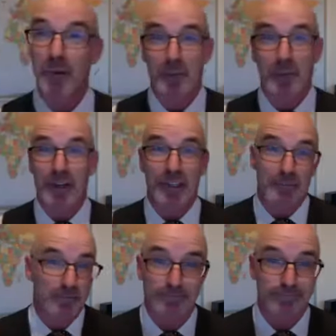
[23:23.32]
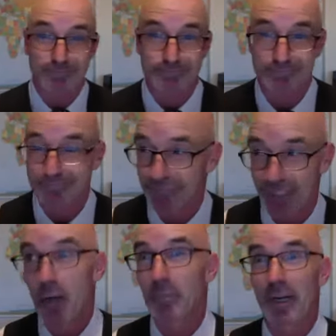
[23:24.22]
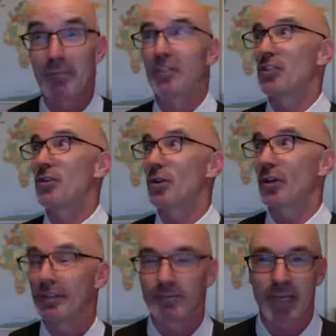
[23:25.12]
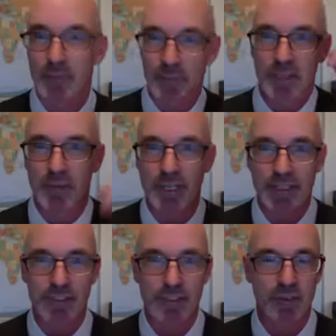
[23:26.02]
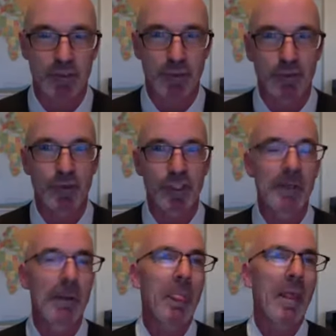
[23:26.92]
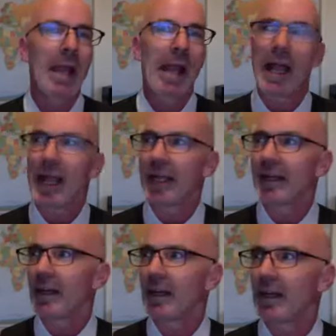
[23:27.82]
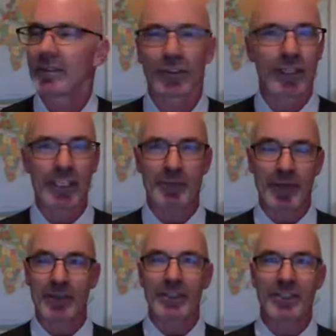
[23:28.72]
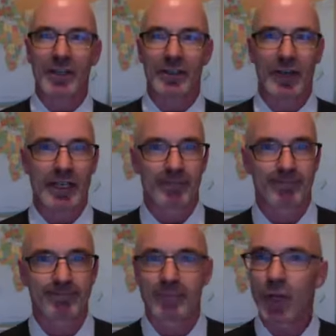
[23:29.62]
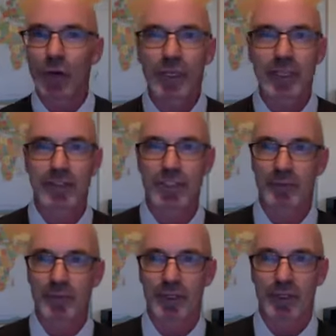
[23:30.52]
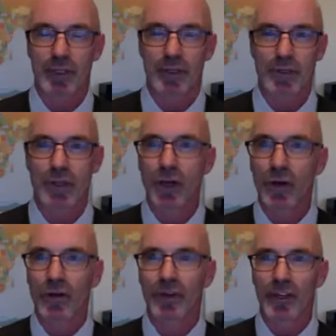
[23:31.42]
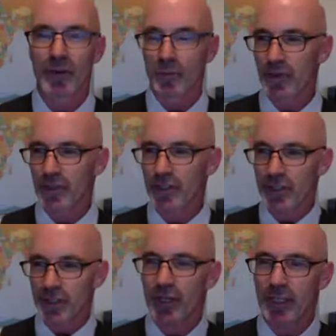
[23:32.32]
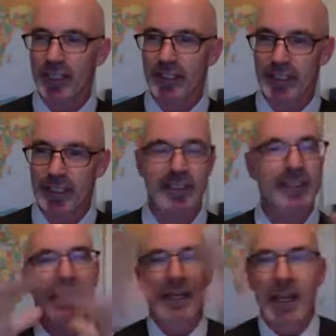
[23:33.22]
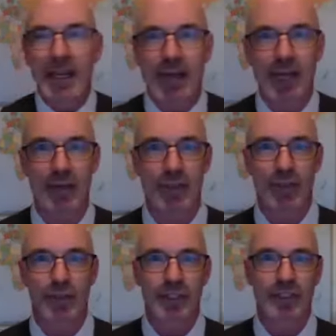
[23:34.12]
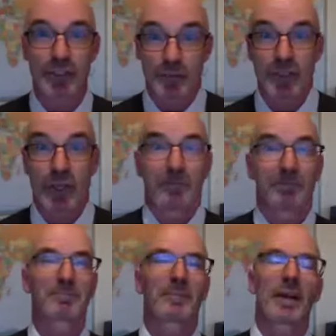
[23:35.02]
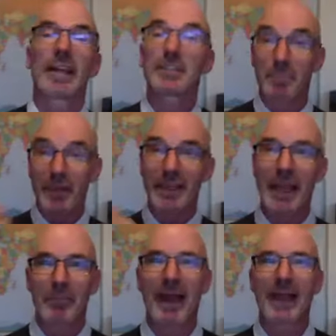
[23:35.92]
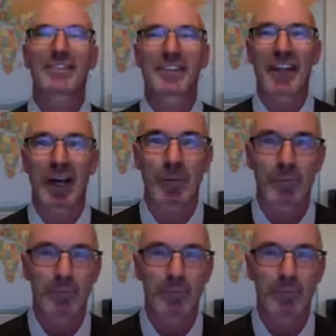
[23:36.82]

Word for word: popcorn at the opera, I'm sure. I'm going to bring it just to prove. And uh, so the experience is not great. No leadership in the close. No, you know, the person has gone to get the tickets and now there's no leadership. So let's bring that back to now